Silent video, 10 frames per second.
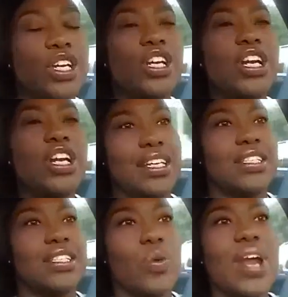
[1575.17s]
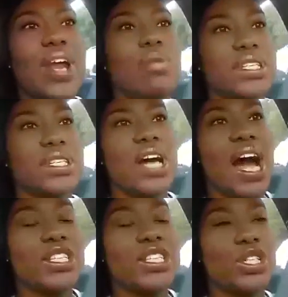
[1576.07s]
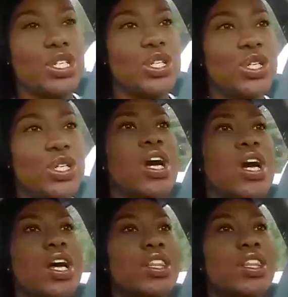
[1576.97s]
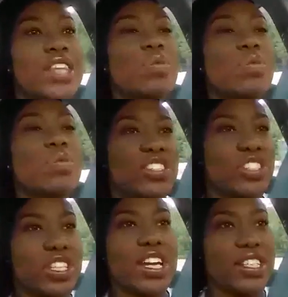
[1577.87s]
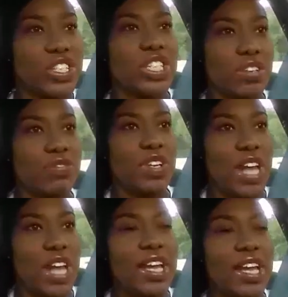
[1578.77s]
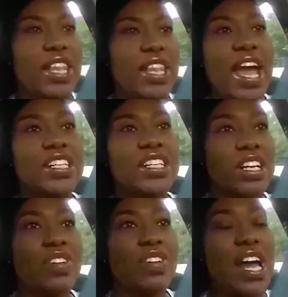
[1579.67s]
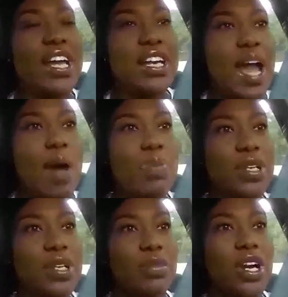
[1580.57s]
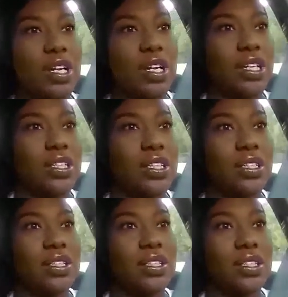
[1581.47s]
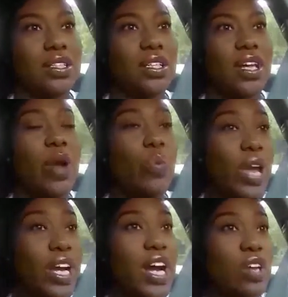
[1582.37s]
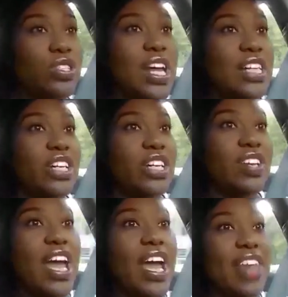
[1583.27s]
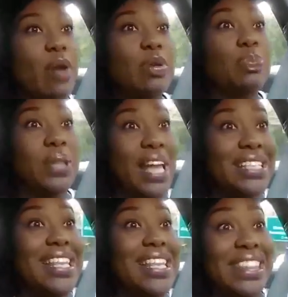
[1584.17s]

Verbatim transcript: You're not listening. When I was in high school, there was such thing as Chick-fil-A. They had a Chick-fil-A in Annapolis, Maryland. And we'd go to that Chick-fil-A, and they was pleasant